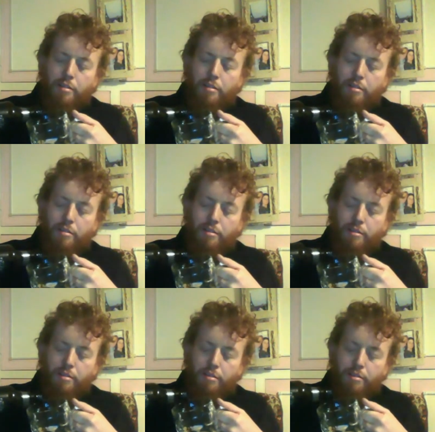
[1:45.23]

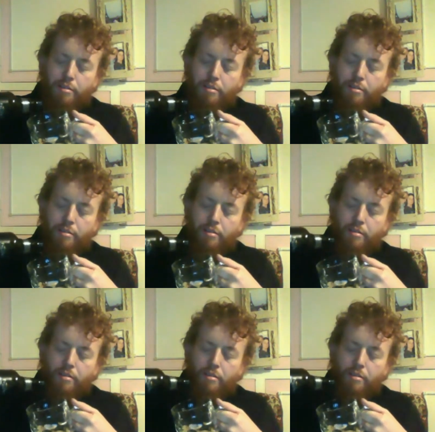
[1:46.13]

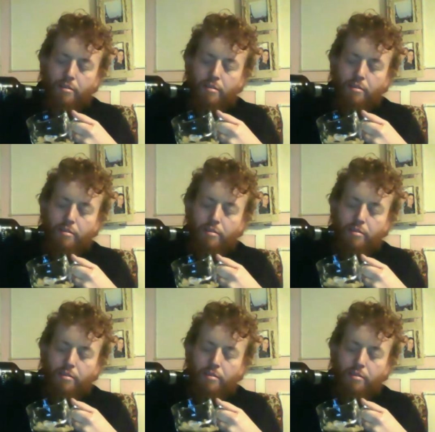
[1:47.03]
Nothing is said.